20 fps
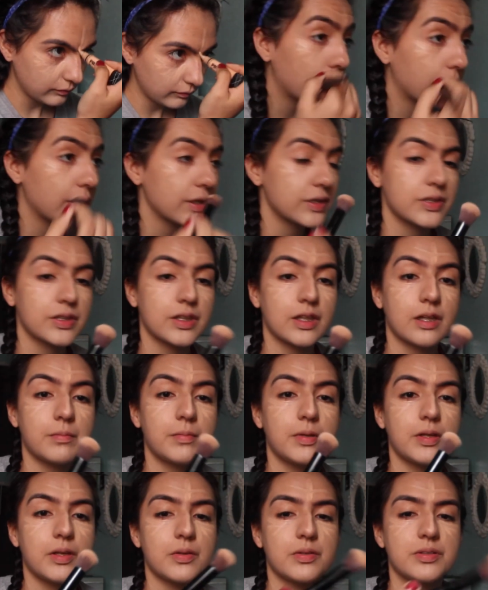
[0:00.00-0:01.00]
Okay, so then
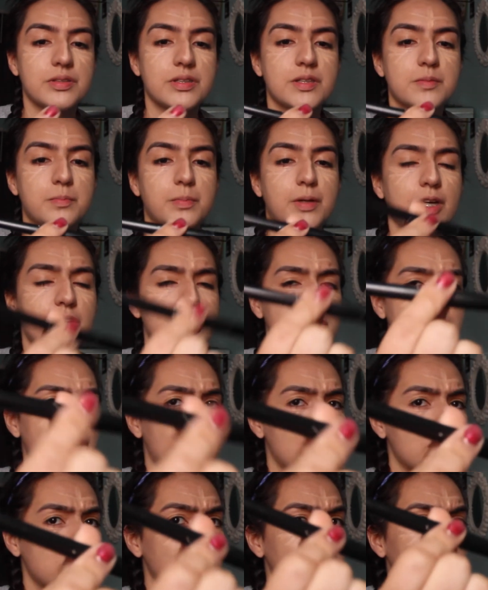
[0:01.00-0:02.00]
I'm gonna use this brush. It
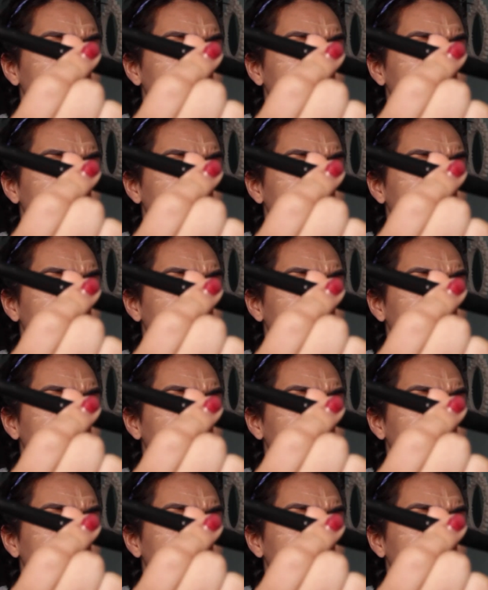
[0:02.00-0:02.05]
has no